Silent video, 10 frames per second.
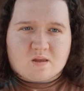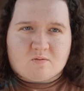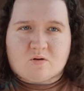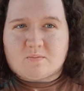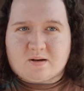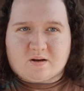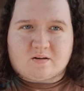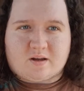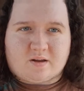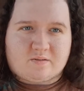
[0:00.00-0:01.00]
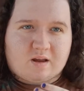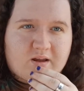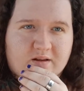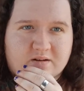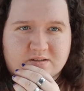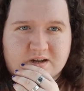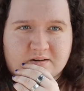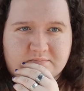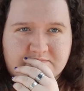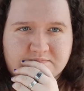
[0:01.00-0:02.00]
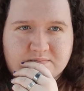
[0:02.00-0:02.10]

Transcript: will be nearly eight years now.